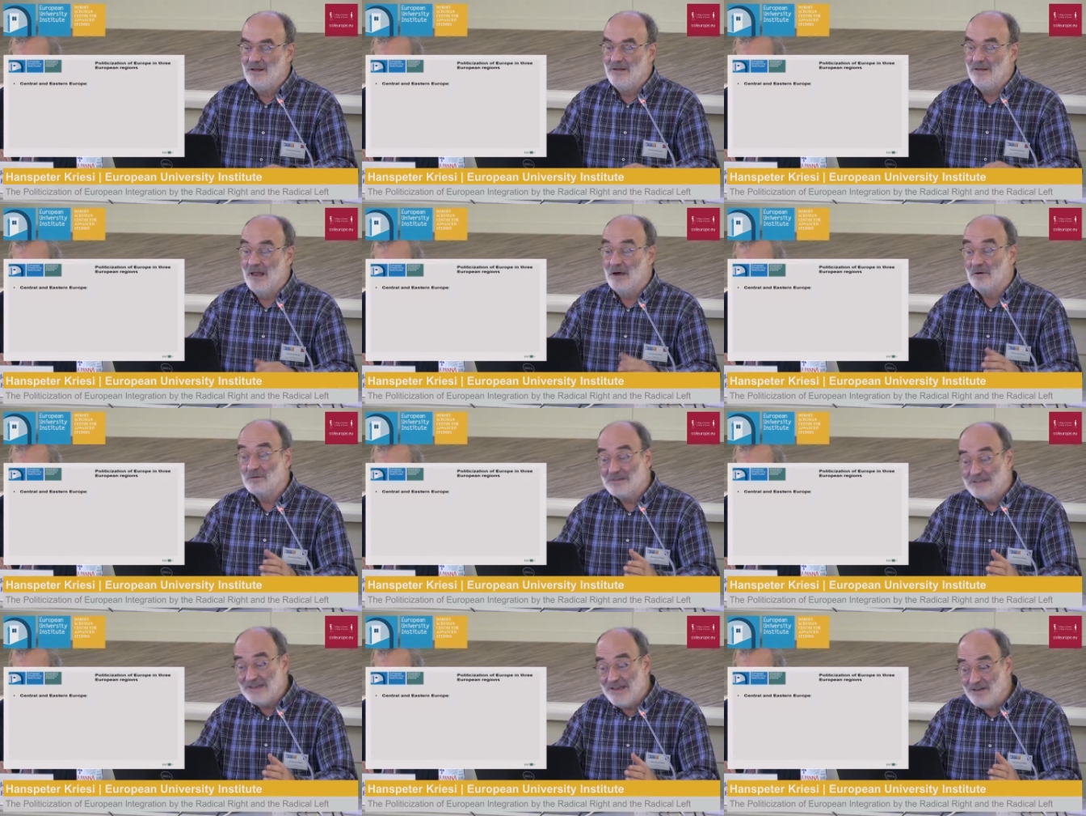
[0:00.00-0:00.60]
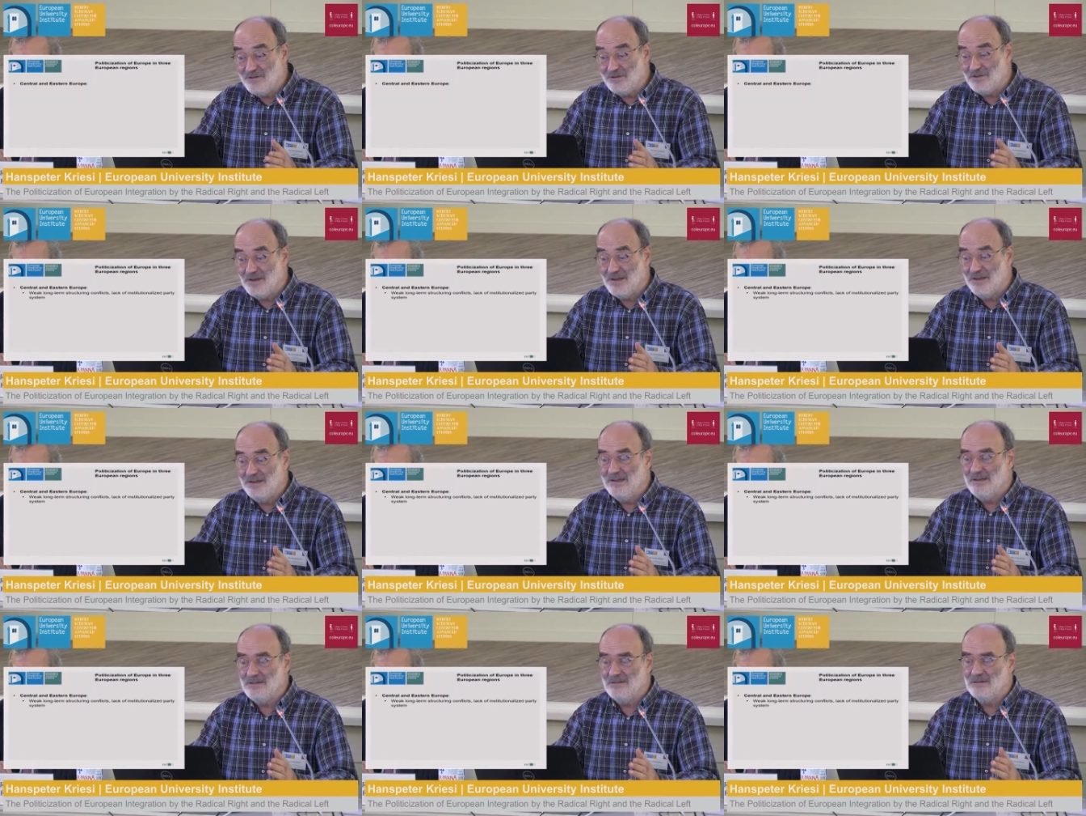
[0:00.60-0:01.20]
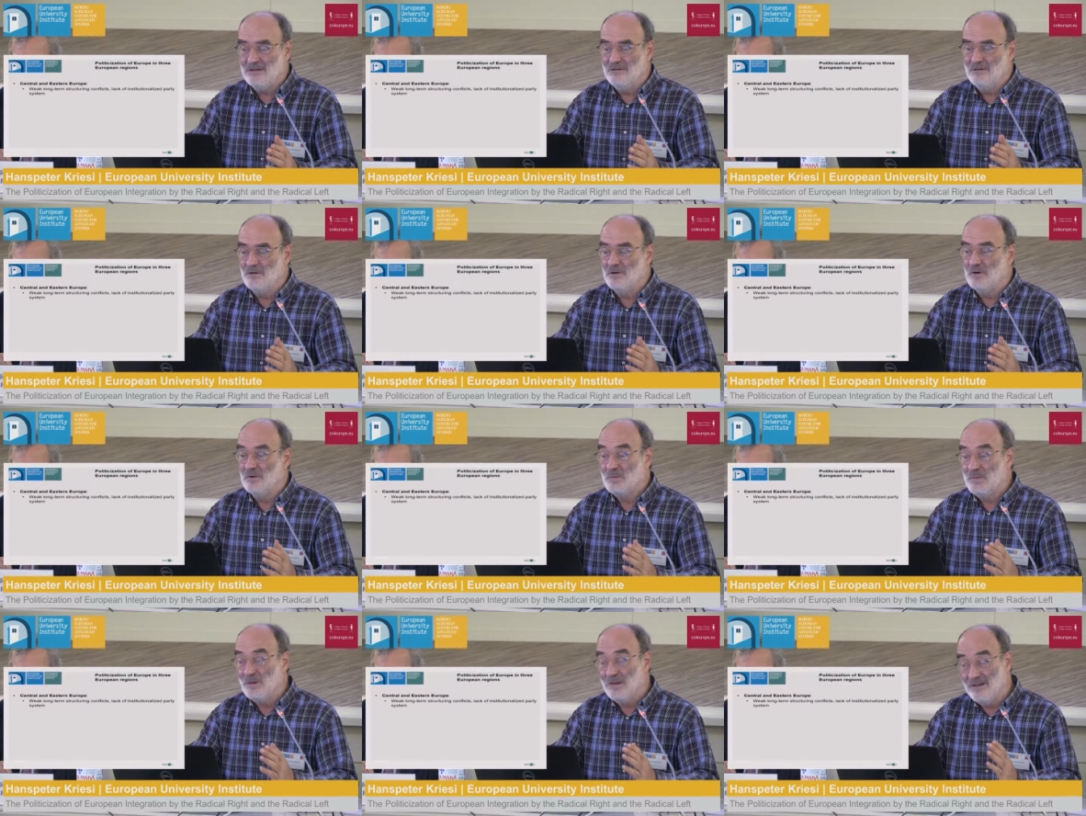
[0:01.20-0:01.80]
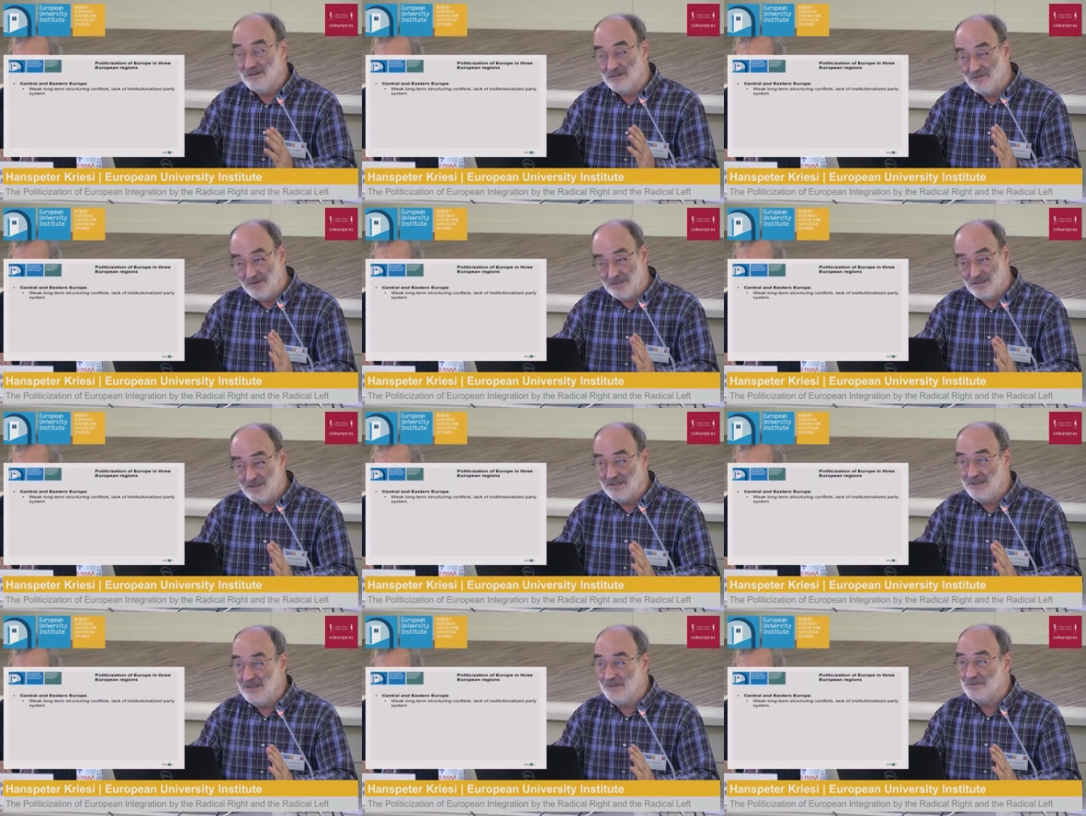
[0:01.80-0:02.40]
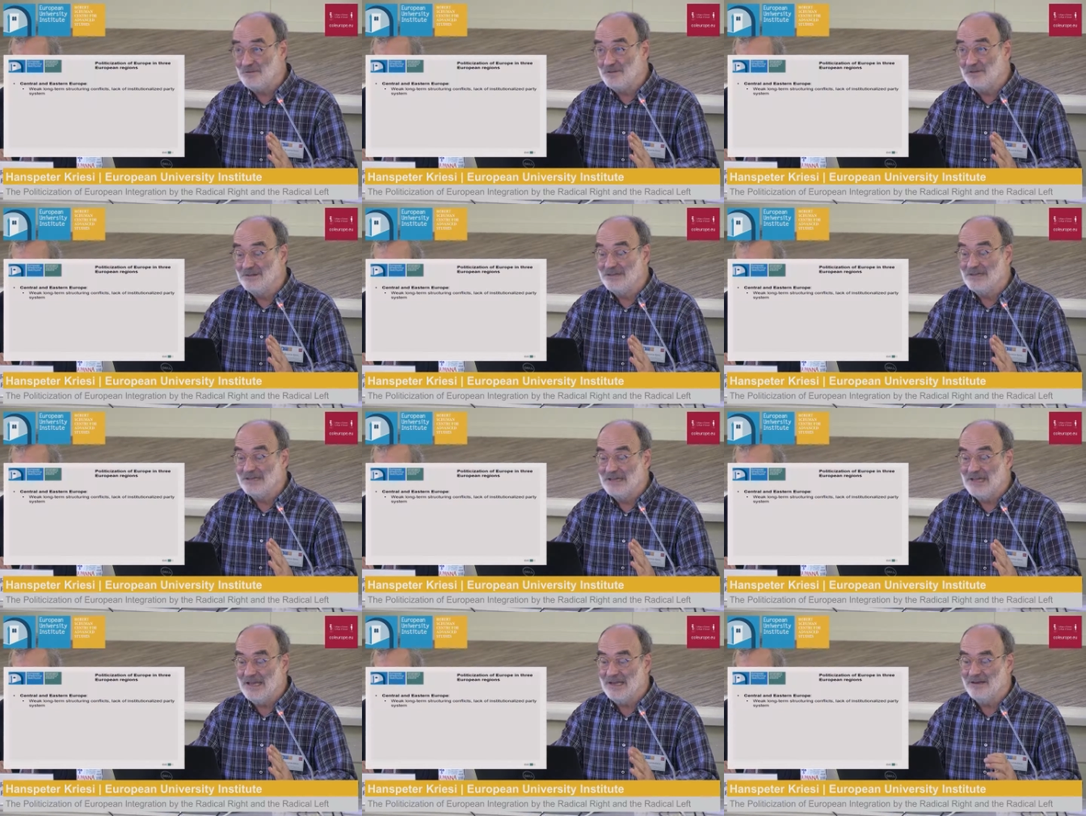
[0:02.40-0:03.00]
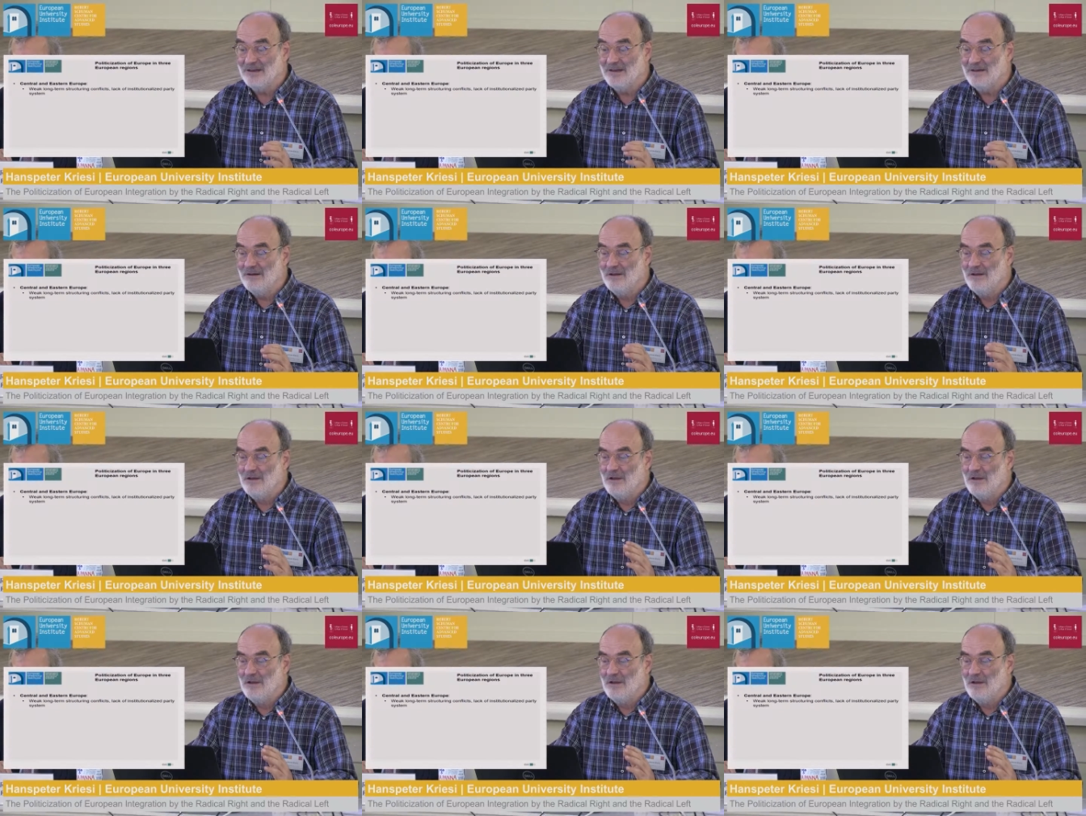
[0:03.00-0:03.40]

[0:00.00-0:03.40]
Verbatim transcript: Now, Central and Eastern Europe is very different again.